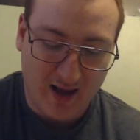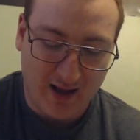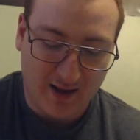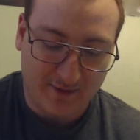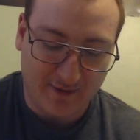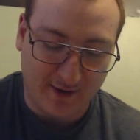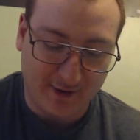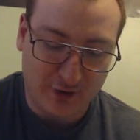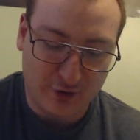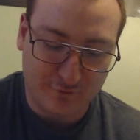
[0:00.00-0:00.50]

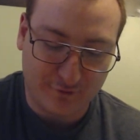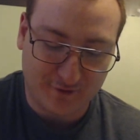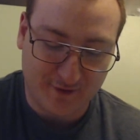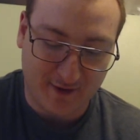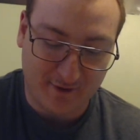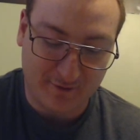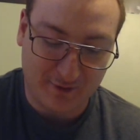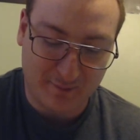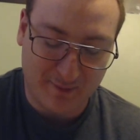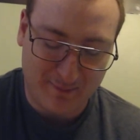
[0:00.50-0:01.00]
Thank you for
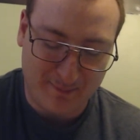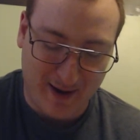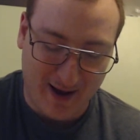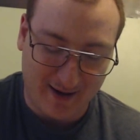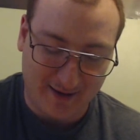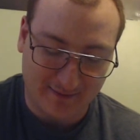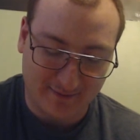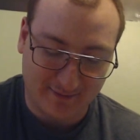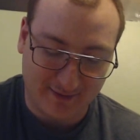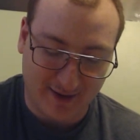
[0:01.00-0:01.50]
sending me
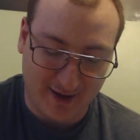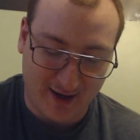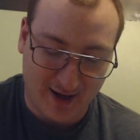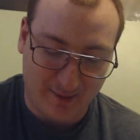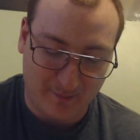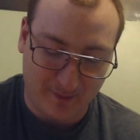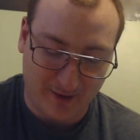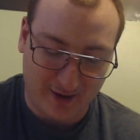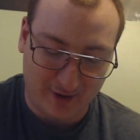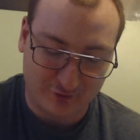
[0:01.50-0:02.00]
back in
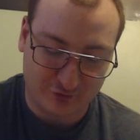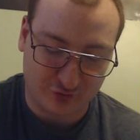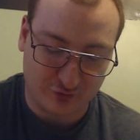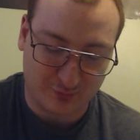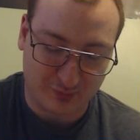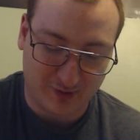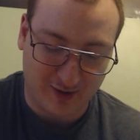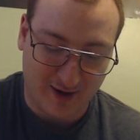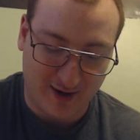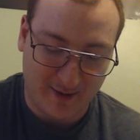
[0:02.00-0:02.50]
time, Andrew
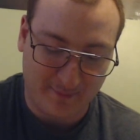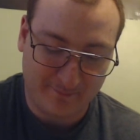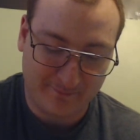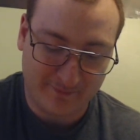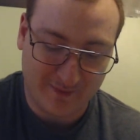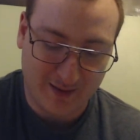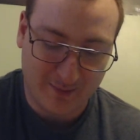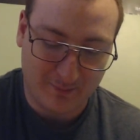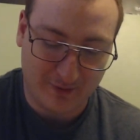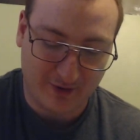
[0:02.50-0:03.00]
Prime.
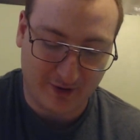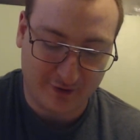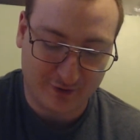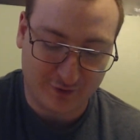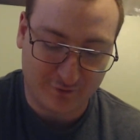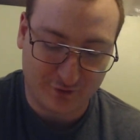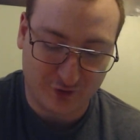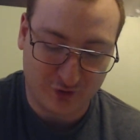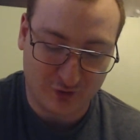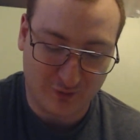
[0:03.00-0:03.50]
Because
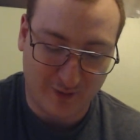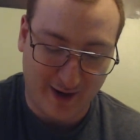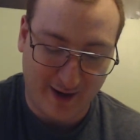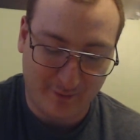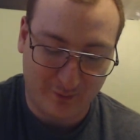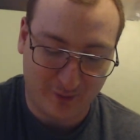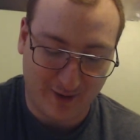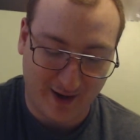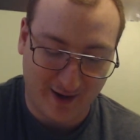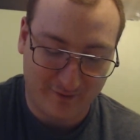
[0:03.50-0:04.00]
of you, I
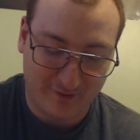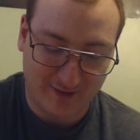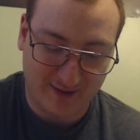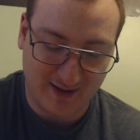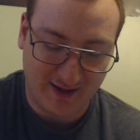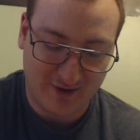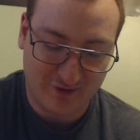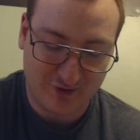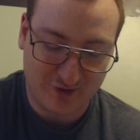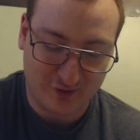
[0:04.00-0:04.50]
will have an
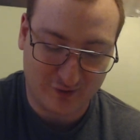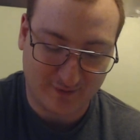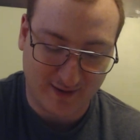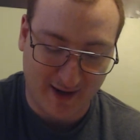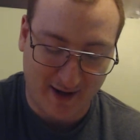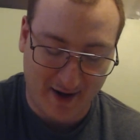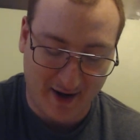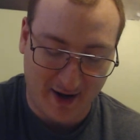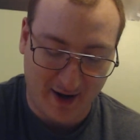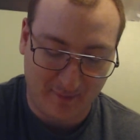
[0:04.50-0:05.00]
easier
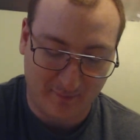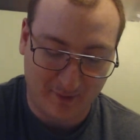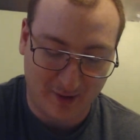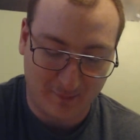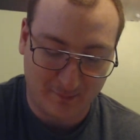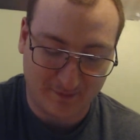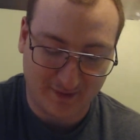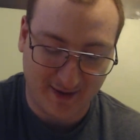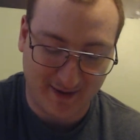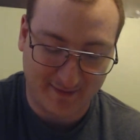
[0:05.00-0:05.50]
time
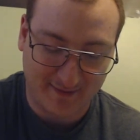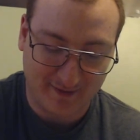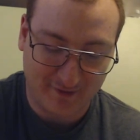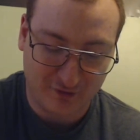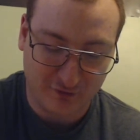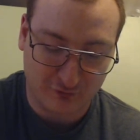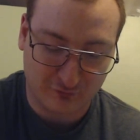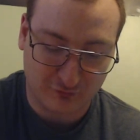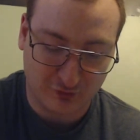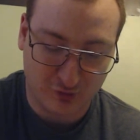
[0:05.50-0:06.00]
obtaining
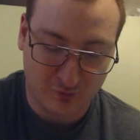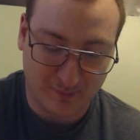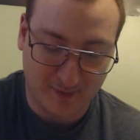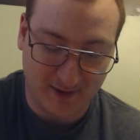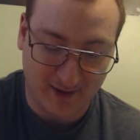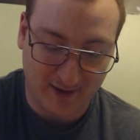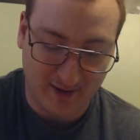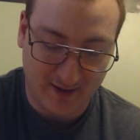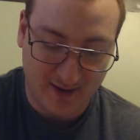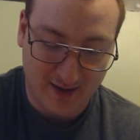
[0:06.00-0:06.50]
the
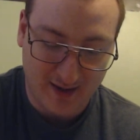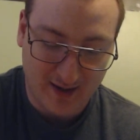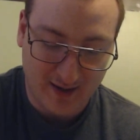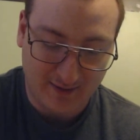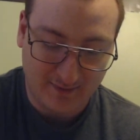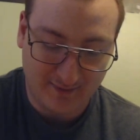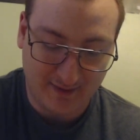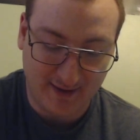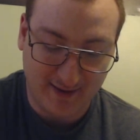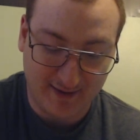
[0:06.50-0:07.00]
ruby
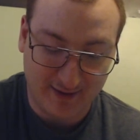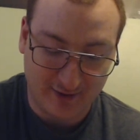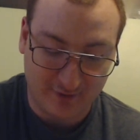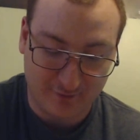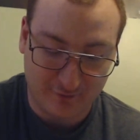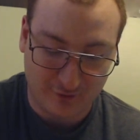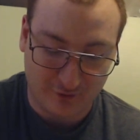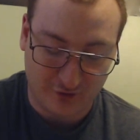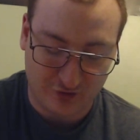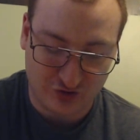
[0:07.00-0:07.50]
needed
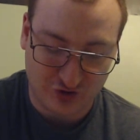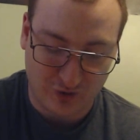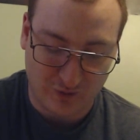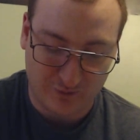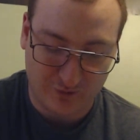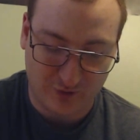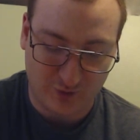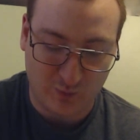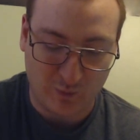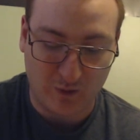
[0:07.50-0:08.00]
for the
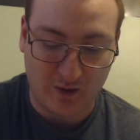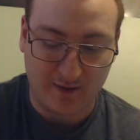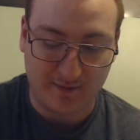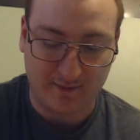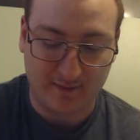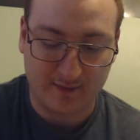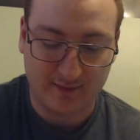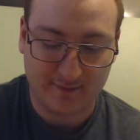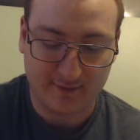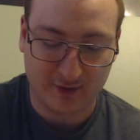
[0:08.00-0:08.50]
Chosen One,
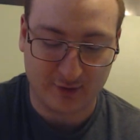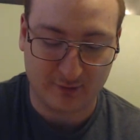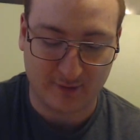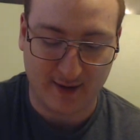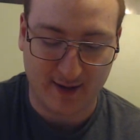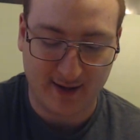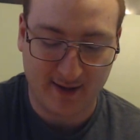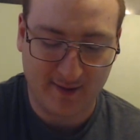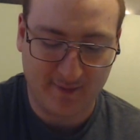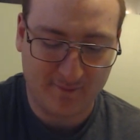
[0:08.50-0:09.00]
said
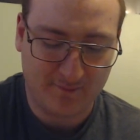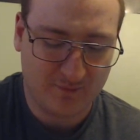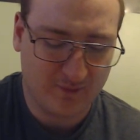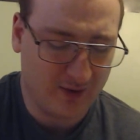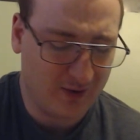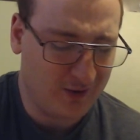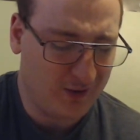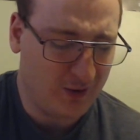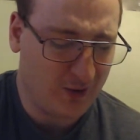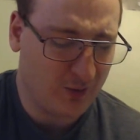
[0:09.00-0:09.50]
Ray.
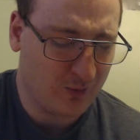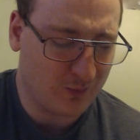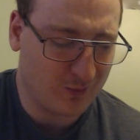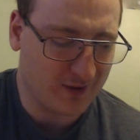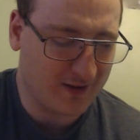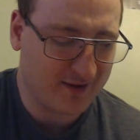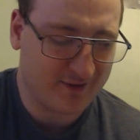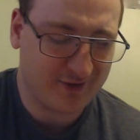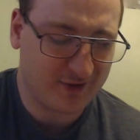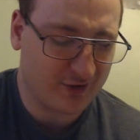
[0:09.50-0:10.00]
What
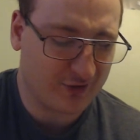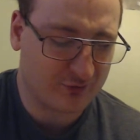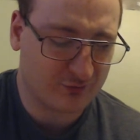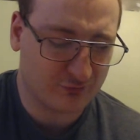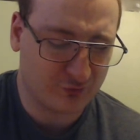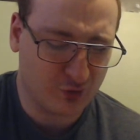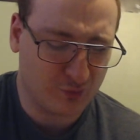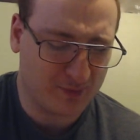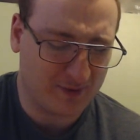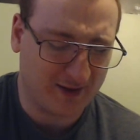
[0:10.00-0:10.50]
is this
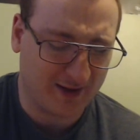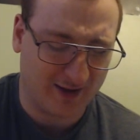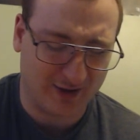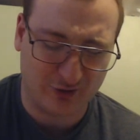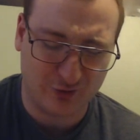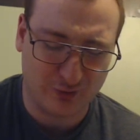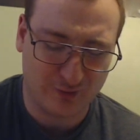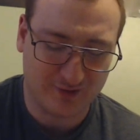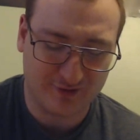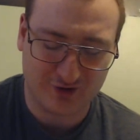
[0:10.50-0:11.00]
ruby, and
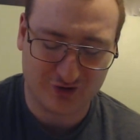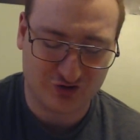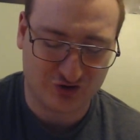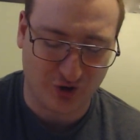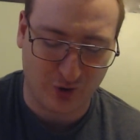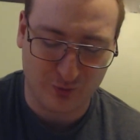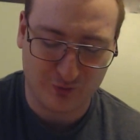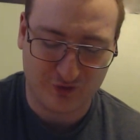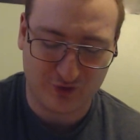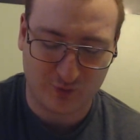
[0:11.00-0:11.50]
who is the
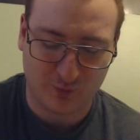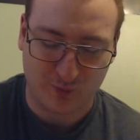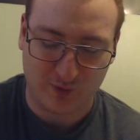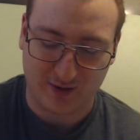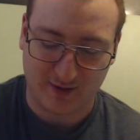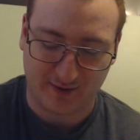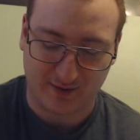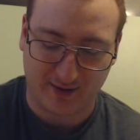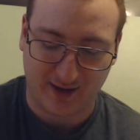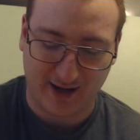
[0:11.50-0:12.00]
Chosen
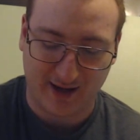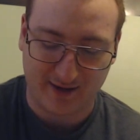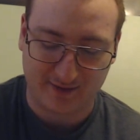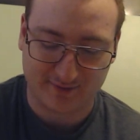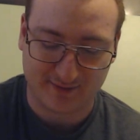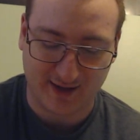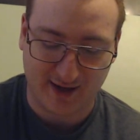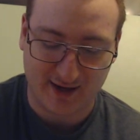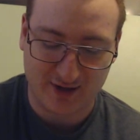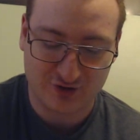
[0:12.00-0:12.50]
One?
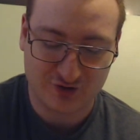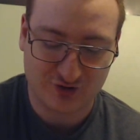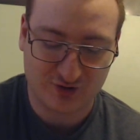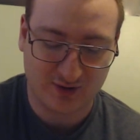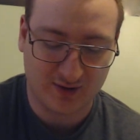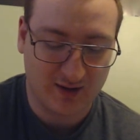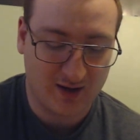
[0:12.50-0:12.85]
asked Ash.